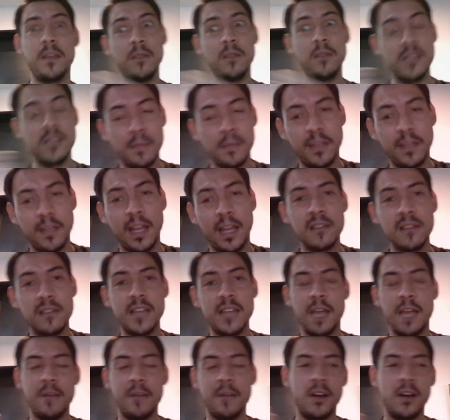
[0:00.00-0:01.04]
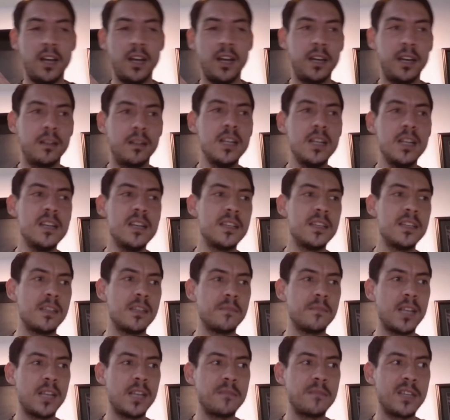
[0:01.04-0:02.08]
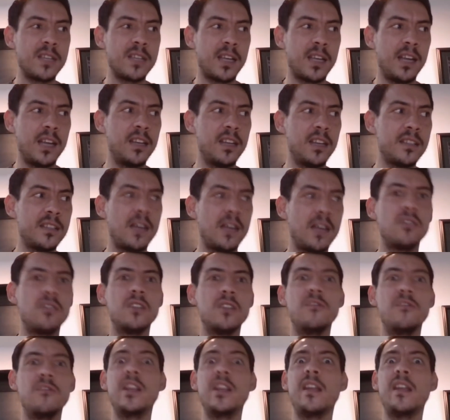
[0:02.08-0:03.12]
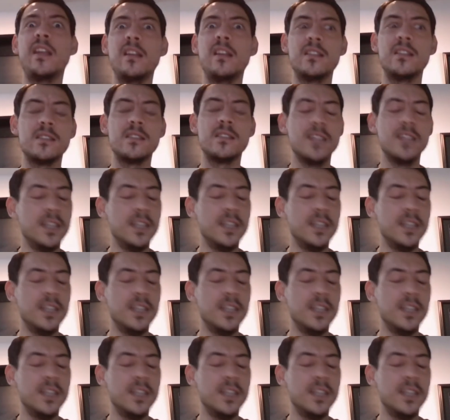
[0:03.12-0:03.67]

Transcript: but something else came out, and sometimes it kind of sounded ridiculous.